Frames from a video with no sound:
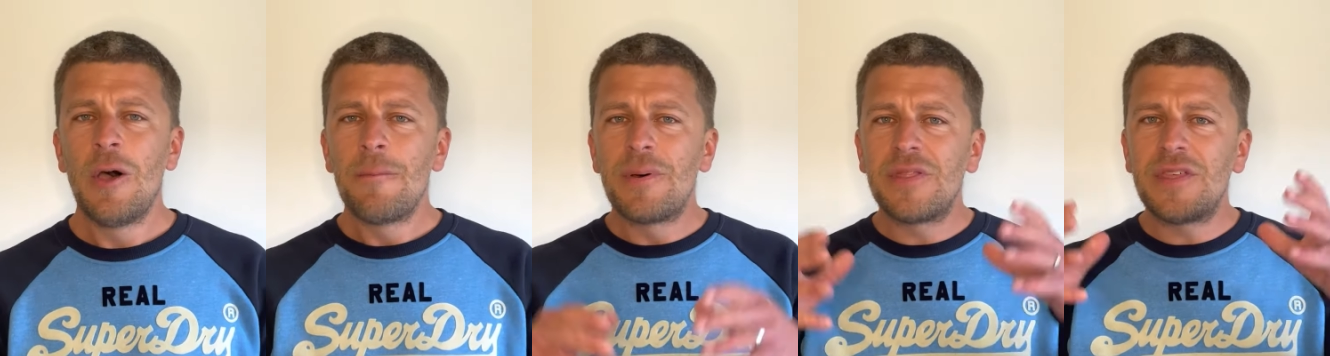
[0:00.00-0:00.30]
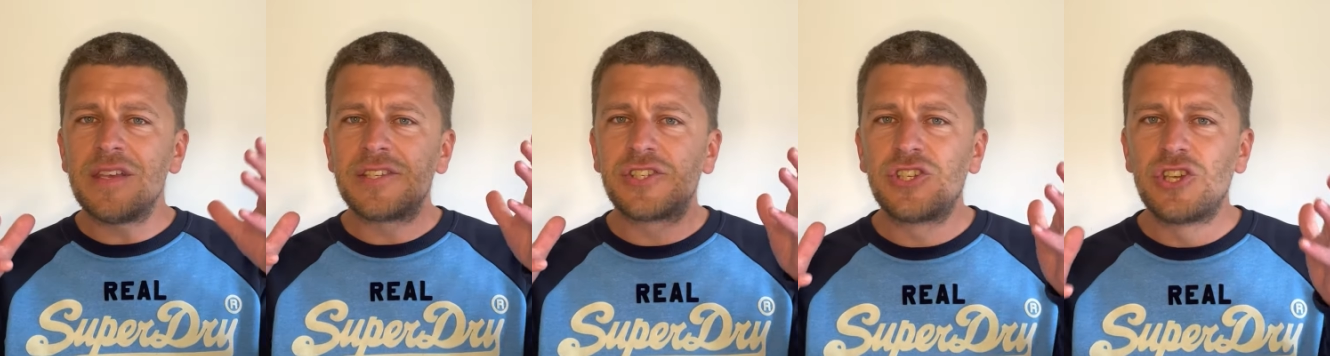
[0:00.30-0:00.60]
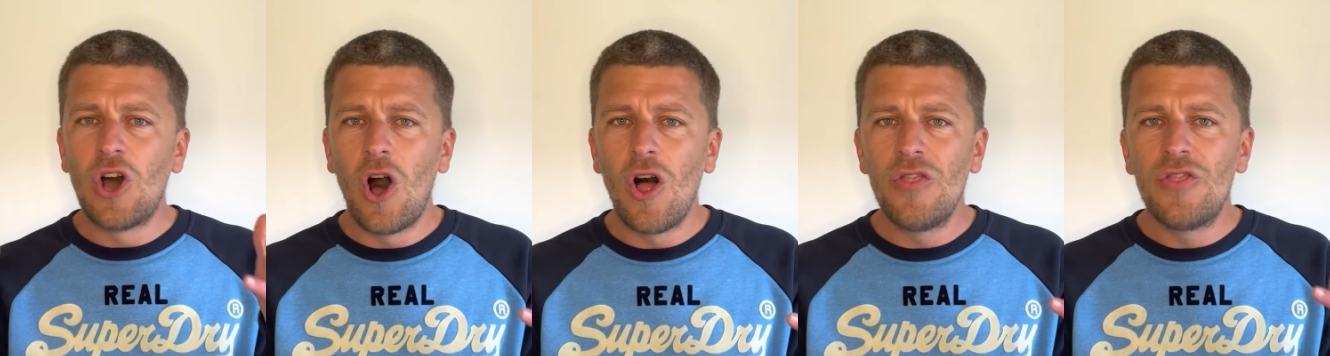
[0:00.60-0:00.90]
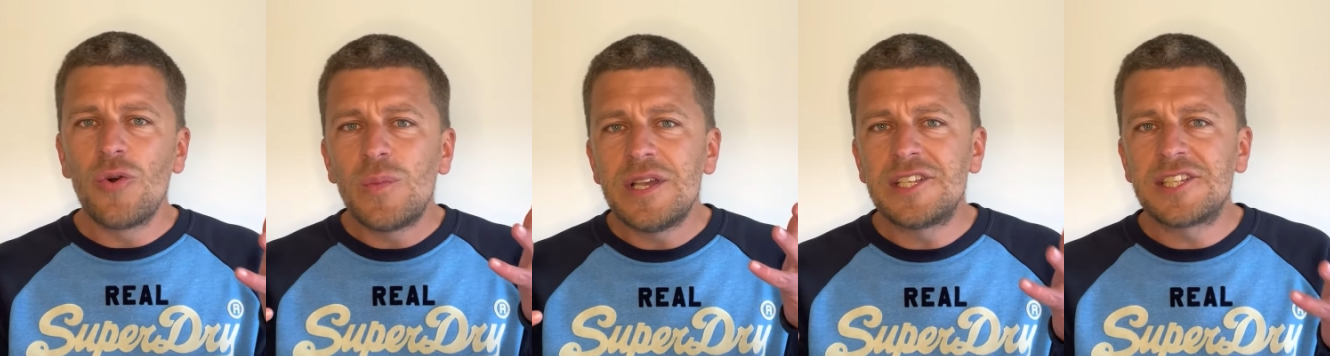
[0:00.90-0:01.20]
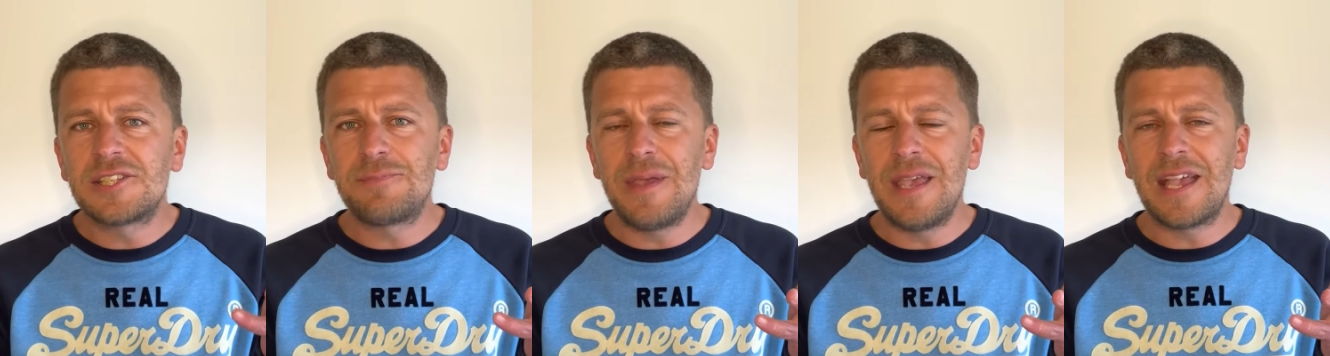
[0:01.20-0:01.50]
but this God that we
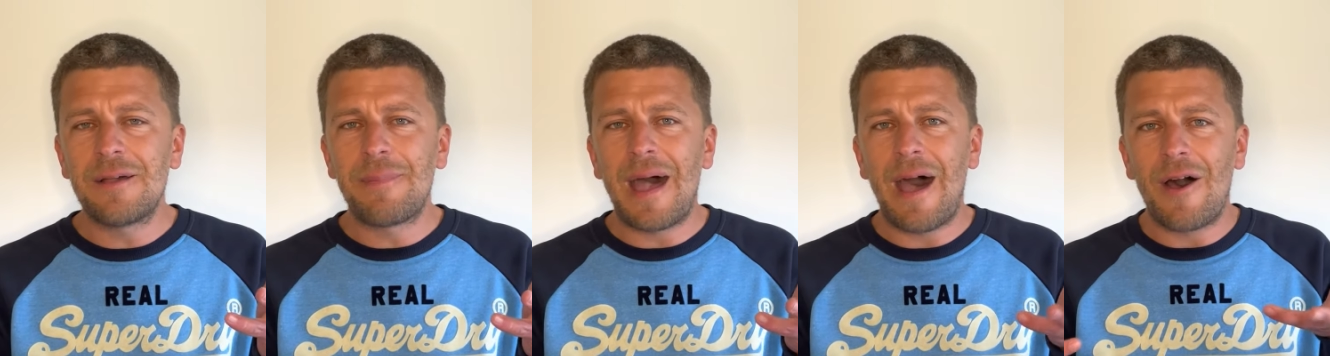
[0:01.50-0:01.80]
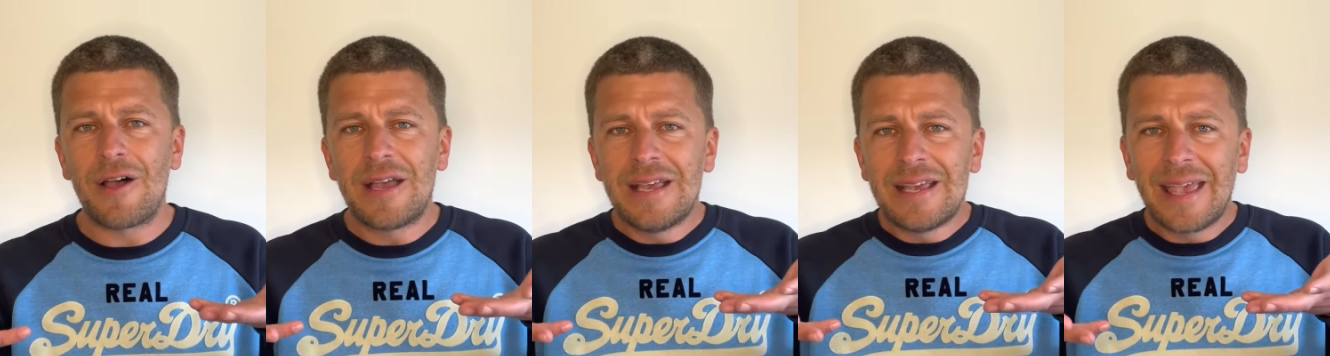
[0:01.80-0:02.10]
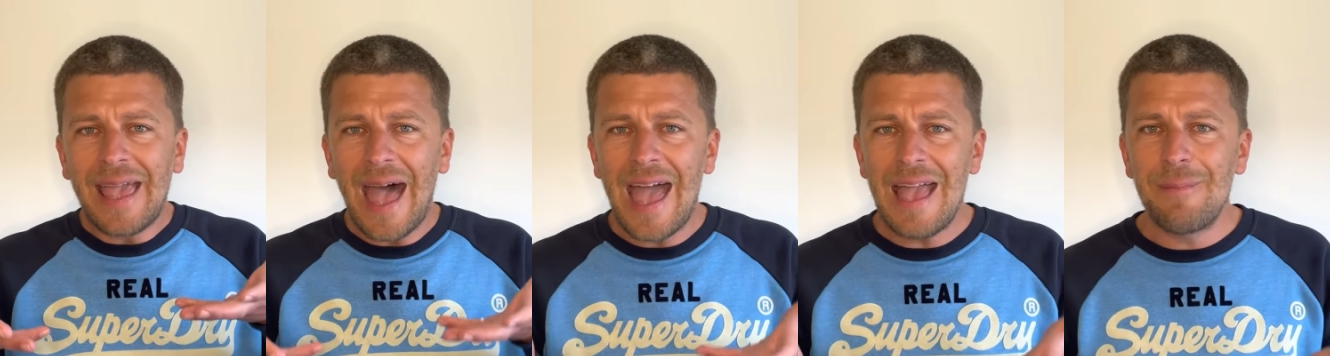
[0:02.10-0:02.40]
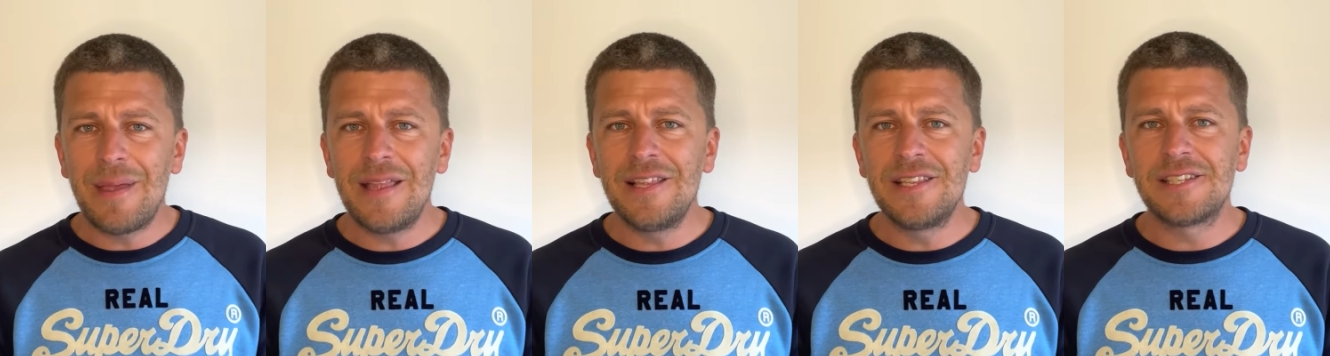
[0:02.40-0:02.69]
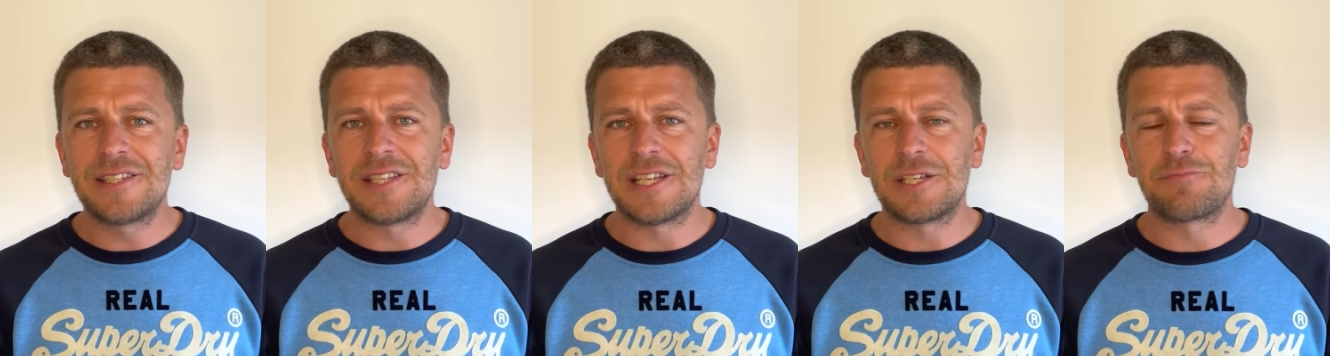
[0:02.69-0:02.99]
speak about came
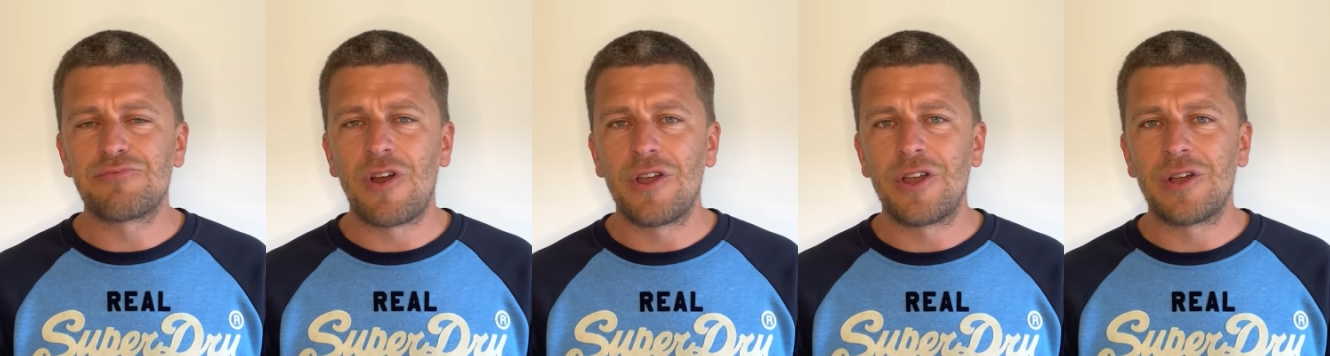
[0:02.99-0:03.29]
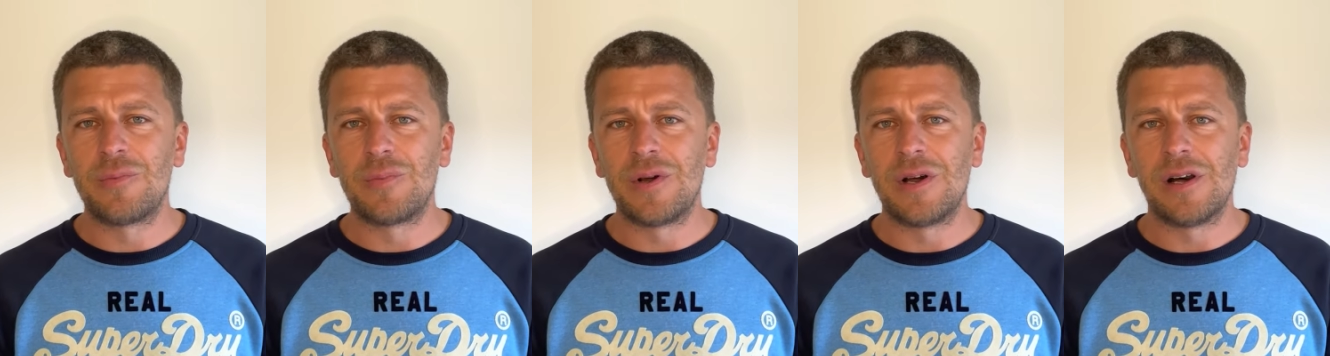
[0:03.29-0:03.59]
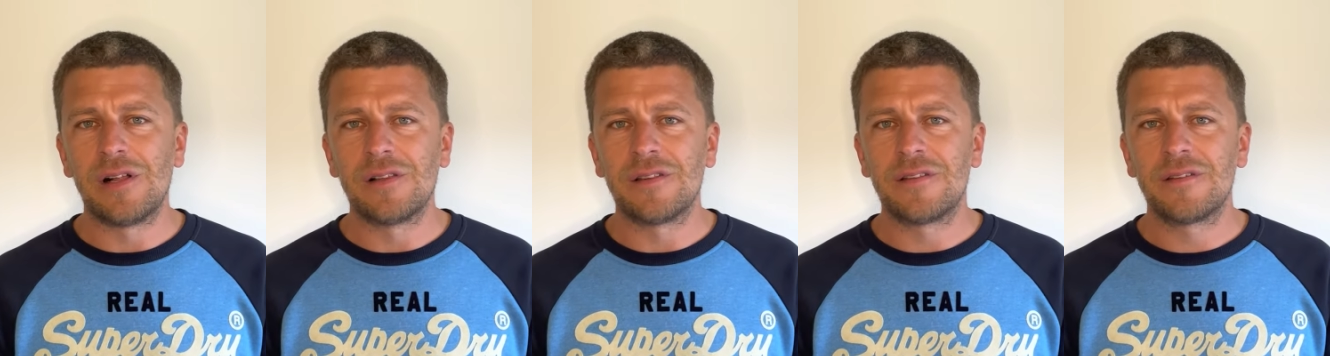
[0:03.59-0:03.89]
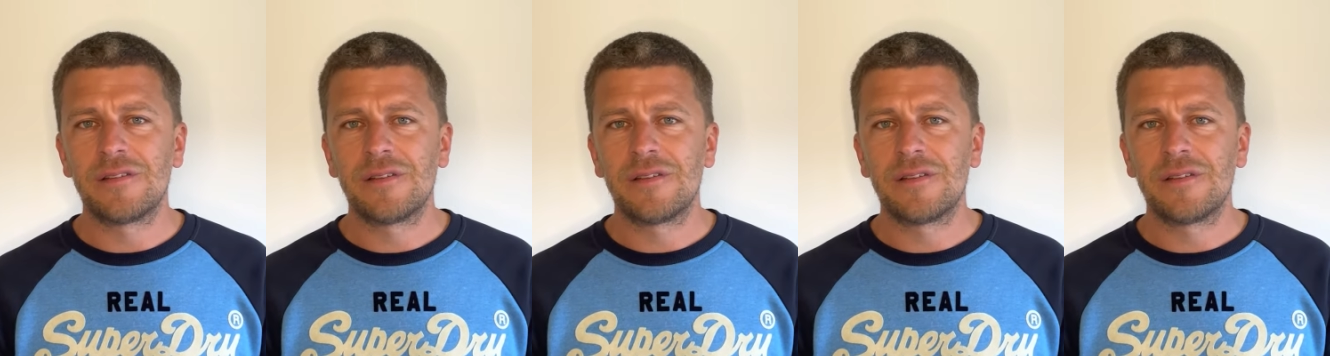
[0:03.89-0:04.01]
into this broken world